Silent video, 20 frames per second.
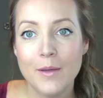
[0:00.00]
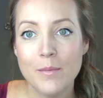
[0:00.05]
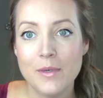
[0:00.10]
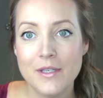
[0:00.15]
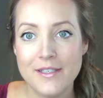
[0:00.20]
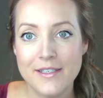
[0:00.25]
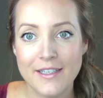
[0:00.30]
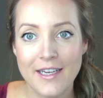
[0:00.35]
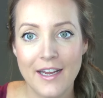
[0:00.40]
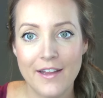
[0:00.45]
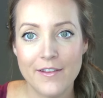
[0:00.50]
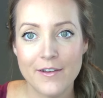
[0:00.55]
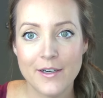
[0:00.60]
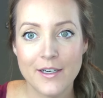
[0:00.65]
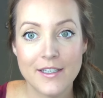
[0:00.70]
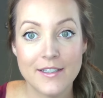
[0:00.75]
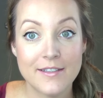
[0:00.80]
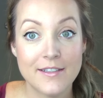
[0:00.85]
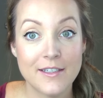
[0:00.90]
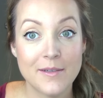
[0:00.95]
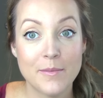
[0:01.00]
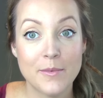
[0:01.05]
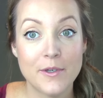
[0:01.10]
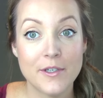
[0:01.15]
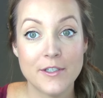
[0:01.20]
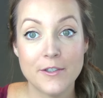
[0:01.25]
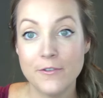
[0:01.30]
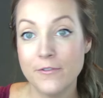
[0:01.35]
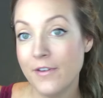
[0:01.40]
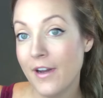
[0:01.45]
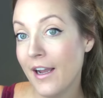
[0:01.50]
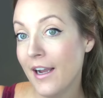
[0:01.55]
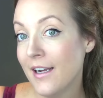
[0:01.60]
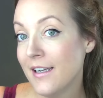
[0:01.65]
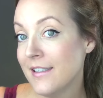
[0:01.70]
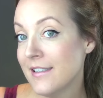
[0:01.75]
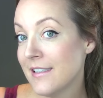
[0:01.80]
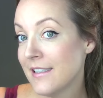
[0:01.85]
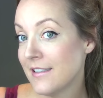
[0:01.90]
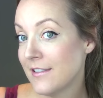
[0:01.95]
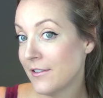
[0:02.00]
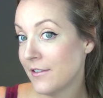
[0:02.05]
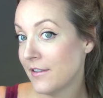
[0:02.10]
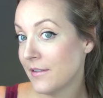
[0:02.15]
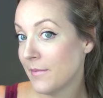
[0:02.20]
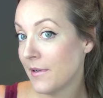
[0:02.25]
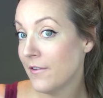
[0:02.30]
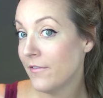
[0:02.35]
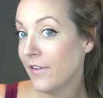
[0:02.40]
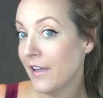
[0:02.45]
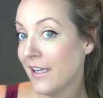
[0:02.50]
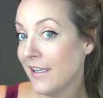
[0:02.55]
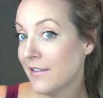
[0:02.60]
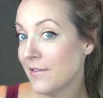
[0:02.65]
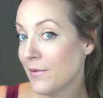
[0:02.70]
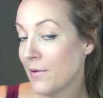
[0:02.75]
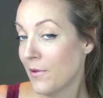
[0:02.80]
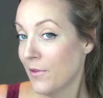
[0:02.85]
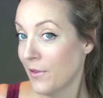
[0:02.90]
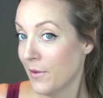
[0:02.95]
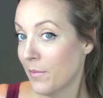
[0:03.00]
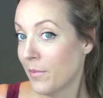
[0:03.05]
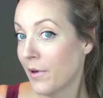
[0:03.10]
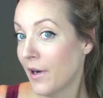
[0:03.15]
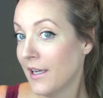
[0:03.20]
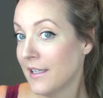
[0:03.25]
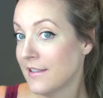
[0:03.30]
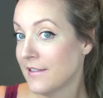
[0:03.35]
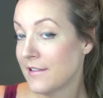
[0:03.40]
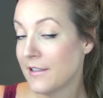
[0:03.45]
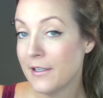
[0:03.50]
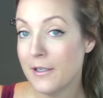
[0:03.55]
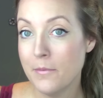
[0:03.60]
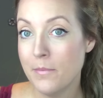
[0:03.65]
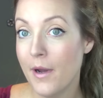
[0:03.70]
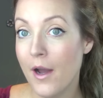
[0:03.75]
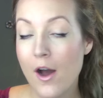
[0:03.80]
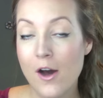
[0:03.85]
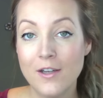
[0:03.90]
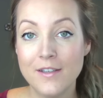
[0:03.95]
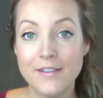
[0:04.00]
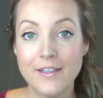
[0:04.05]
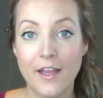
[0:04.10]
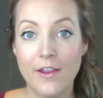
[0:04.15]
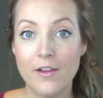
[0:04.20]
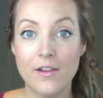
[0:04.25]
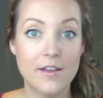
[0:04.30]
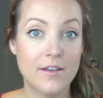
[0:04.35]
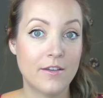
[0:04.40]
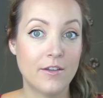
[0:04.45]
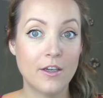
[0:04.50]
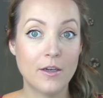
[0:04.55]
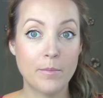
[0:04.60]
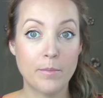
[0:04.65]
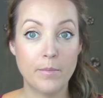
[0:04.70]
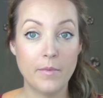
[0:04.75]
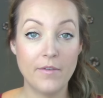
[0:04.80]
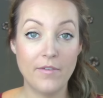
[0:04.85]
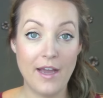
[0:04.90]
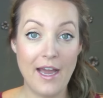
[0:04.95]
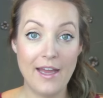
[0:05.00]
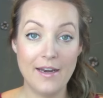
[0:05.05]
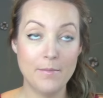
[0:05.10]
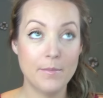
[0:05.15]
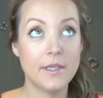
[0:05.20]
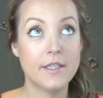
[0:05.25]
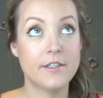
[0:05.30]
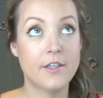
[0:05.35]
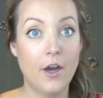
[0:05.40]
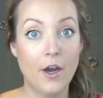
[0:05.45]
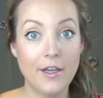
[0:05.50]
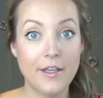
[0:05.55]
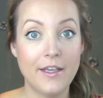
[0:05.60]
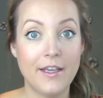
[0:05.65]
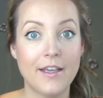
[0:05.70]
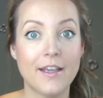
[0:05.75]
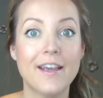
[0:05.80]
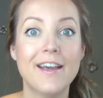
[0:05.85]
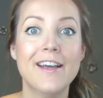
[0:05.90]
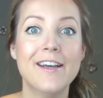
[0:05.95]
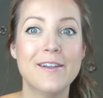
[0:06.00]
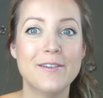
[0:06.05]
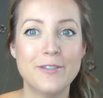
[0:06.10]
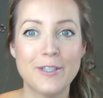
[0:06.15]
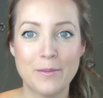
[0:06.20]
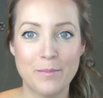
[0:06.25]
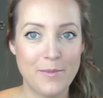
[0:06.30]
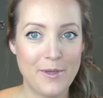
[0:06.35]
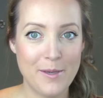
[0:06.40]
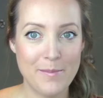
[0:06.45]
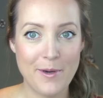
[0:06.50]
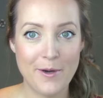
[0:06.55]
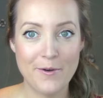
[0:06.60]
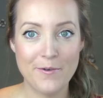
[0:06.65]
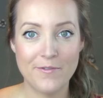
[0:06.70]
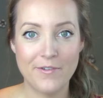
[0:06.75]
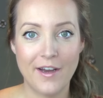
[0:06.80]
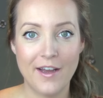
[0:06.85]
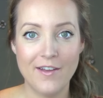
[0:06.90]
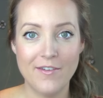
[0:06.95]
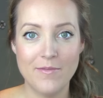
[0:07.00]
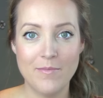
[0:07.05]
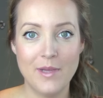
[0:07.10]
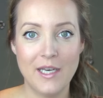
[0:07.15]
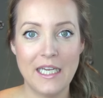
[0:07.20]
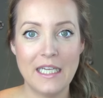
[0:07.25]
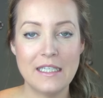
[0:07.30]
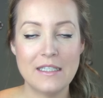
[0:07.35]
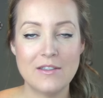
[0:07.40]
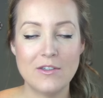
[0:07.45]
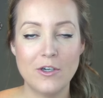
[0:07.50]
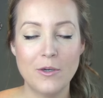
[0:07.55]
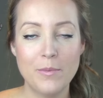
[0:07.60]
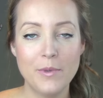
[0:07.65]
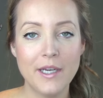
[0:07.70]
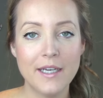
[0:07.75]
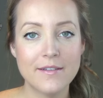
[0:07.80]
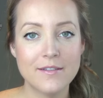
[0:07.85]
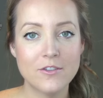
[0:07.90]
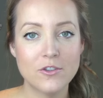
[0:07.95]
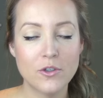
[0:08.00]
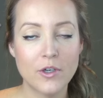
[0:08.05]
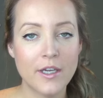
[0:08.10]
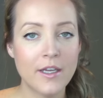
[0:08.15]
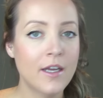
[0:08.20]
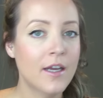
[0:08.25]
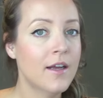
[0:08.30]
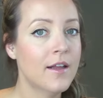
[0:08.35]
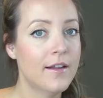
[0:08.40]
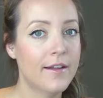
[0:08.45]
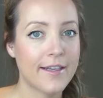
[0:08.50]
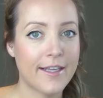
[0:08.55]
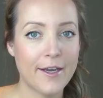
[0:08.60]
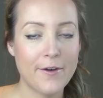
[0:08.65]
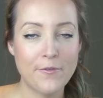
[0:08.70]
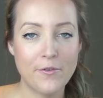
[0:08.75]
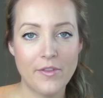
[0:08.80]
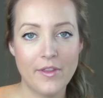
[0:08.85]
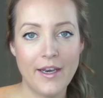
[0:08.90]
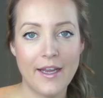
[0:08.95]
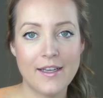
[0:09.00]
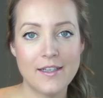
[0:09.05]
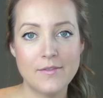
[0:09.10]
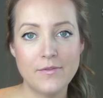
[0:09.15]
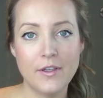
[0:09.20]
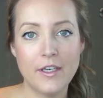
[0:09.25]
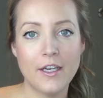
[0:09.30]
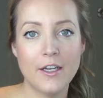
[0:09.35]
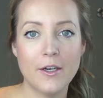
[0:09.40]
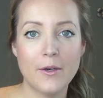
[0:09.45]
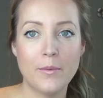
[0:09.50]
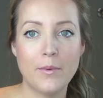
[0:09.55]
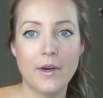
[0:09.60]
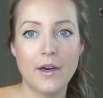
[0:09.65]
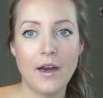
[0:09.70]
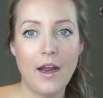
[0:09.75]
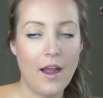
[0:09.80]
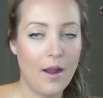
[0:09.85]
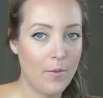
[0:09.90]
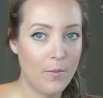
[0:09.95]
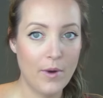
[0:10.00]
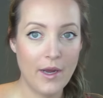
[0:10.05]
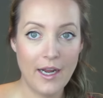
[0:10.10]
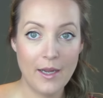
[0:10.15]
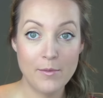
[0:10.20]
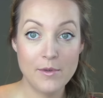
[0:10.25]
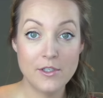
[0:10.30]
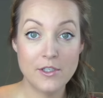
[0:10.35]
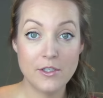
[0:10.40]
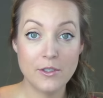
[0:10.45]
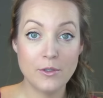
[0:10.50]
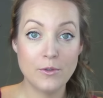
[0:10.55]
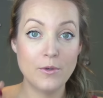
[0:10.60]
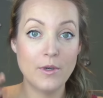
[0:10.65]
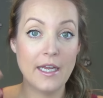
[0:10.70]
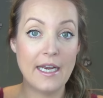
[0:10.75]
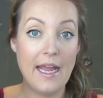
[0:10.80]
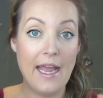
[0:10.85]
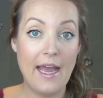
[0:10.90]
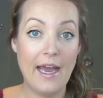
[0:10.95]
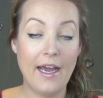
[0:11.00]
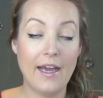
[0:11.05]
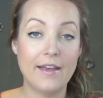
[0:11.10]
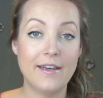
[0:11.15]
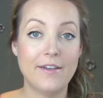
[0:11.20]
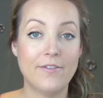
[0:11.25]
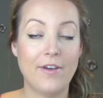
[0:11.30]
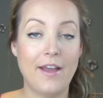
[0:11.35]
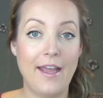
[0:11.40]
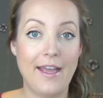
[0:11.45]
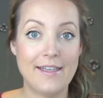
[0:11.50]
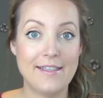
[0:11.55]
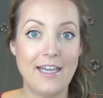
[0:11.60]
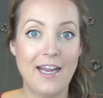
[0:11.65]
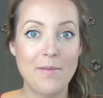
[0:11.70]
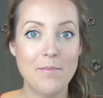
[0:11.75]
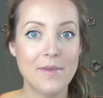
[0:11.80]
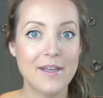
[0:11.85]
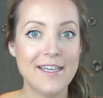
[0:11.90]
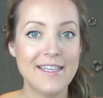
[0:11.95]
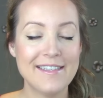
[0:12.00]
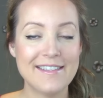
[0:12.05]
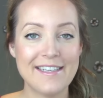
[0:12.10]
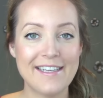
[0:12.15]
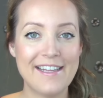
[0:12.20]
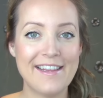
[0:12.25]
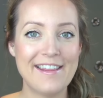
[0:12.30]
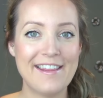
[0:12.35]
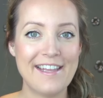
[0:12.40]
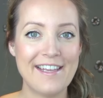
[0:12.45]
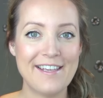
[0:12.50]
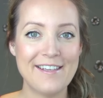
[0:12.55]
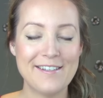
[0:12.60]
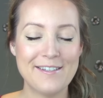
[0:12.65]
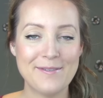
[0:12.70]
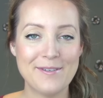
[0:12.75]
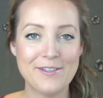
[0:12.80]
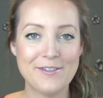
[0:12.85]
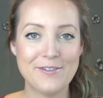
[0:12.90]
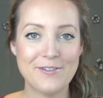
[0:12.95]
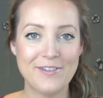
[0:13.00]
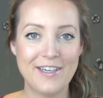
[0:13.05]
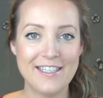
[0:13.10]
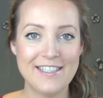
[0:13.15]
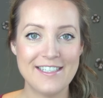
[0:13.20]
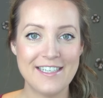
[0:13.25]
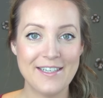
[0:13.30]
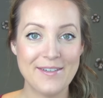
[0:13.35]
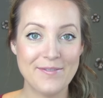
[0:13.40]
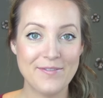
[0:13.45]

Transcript: put together because they're more defined, and so does my face with the bronzer. But altogether, this look, if I hadn't been talking, took me about five minutes. So hope you guys enjoy. Look out for the next video where what I would do and add if I had 10 minutes, and thank you so much for watching.